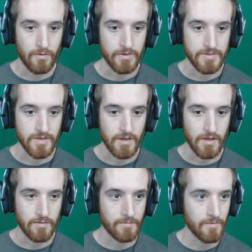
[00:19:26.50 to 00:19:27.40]
Where's this
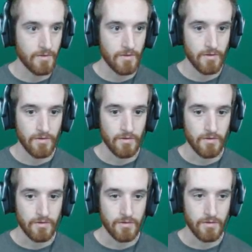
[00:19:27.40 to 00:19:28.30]
guy?
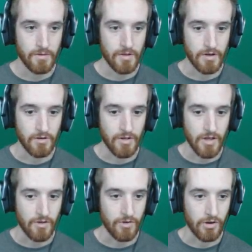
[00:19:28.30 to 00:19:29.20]
Thought I heard a
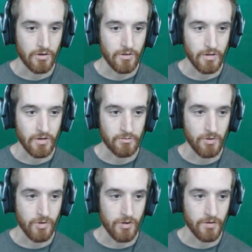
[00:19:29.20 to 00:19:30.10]
guy over here. Could
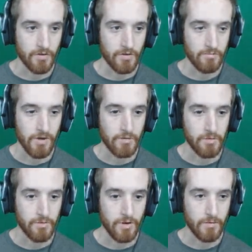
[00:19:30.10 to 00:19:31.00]
be wrong.
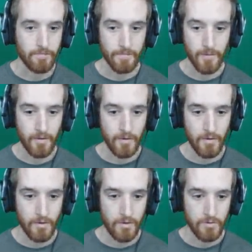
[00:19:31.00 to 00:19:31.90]
Probably wrong.
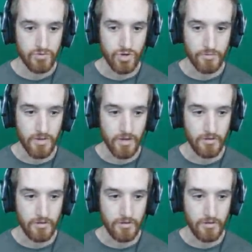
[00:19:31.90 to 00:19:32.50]
Drop